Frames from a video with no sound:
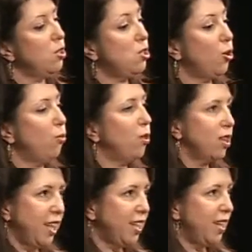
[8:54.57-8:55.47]
So we're
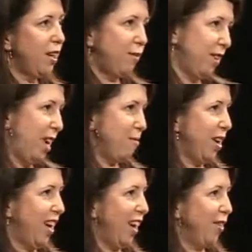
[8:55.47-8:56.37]
lucky enough in Cape
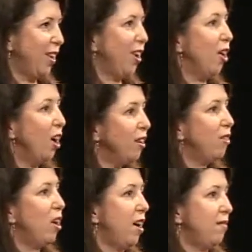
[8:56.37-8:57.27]
Cod Healthcare in all of
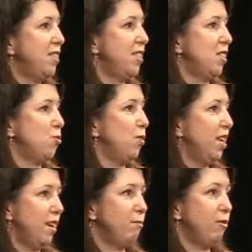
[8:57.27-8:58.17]
our offices, we
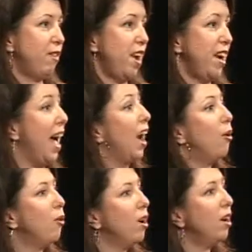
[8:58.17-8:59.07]
can provide an
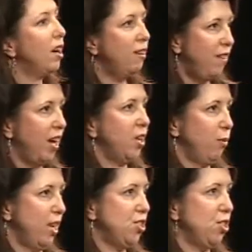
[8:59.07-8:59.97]
hour
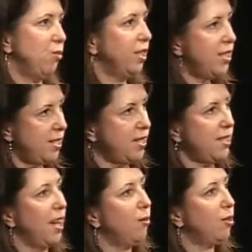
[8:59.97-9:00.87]
evaluation, really sit
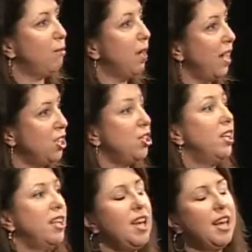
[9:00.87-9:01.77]
down with the
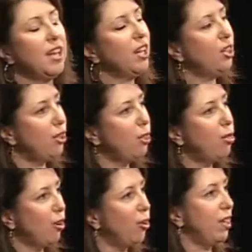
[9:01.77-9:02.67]
patient, get a good
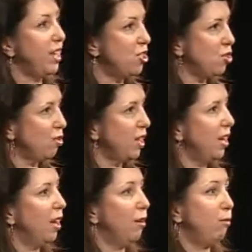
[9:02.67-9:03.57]
thorough
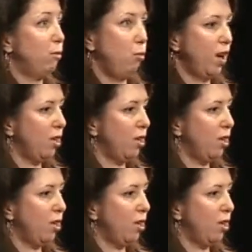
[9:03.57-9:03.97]
history of what